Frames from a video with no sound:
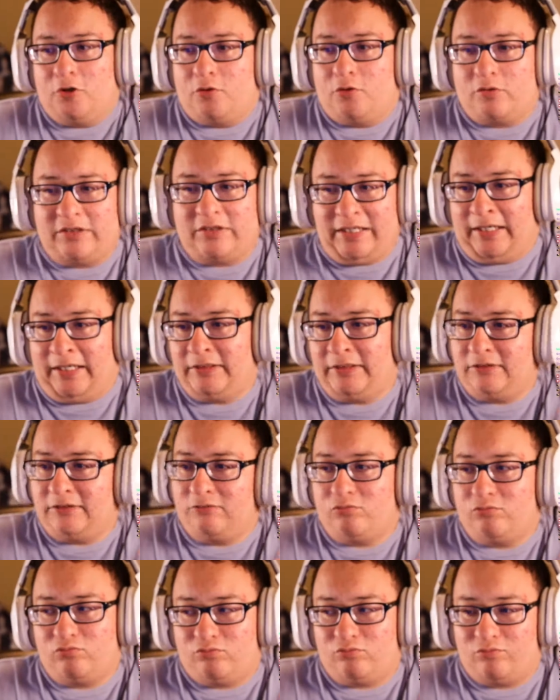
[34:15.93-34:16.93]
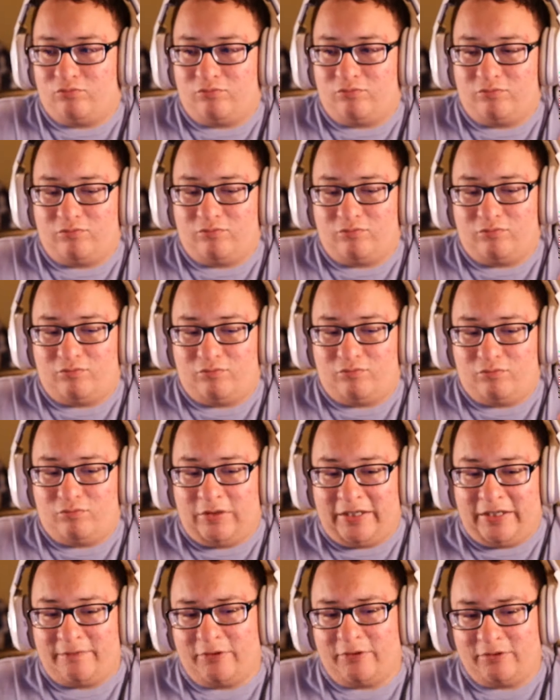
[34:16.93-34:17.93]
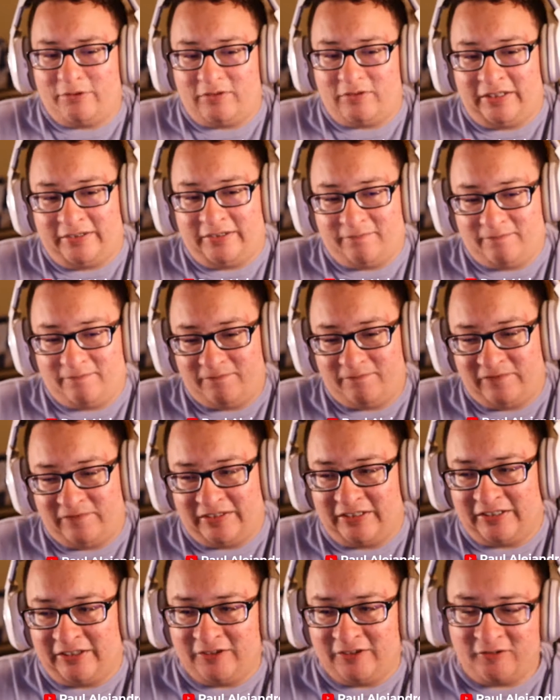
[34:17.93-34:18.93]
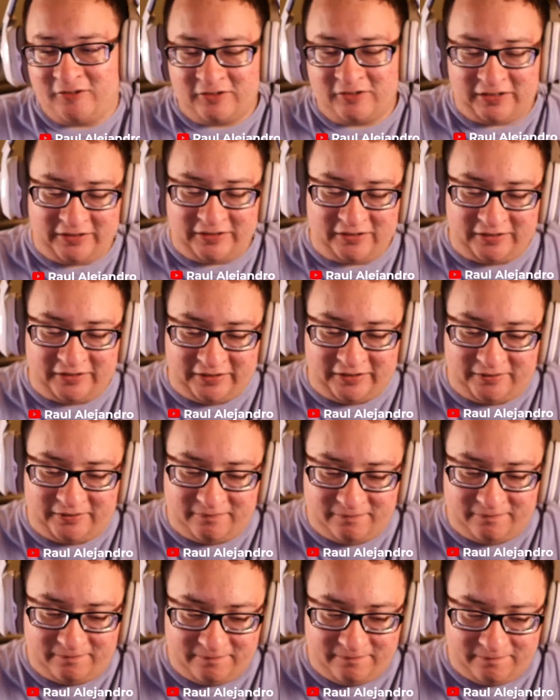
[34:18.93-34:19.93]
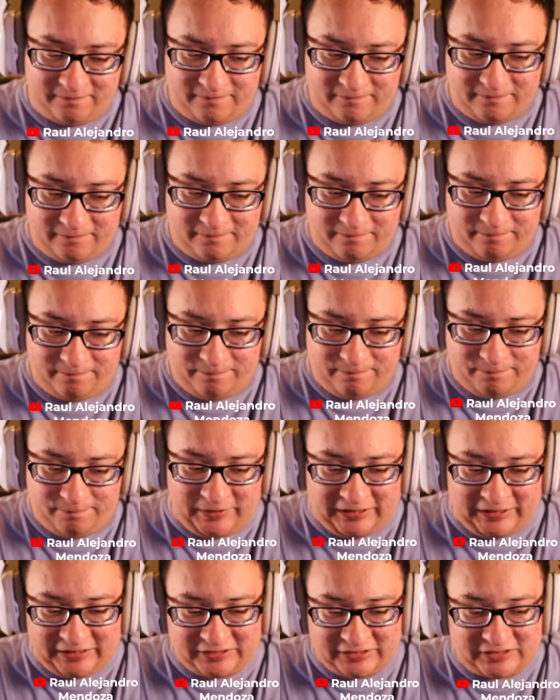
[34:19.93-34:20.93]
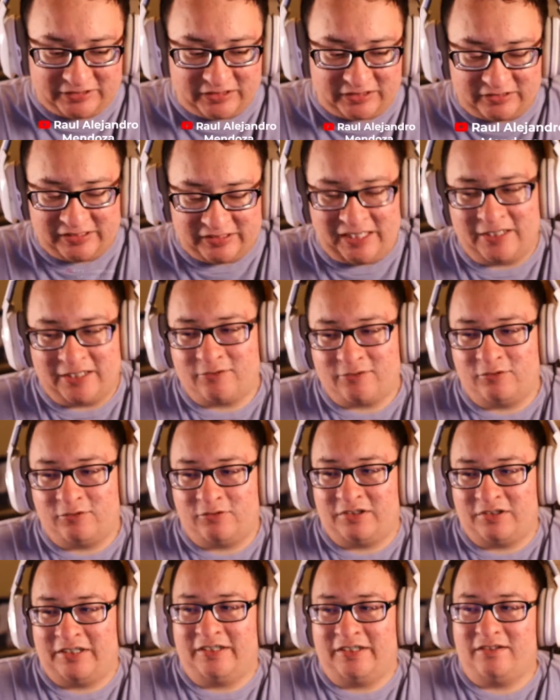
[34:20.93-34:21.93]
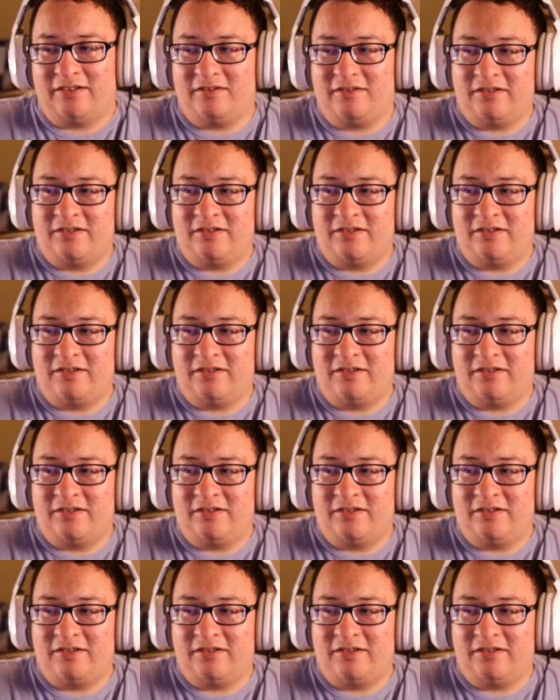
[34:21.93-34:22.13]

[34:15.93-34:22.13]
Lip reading: that whenever like Federico kind of like begins to tackle like the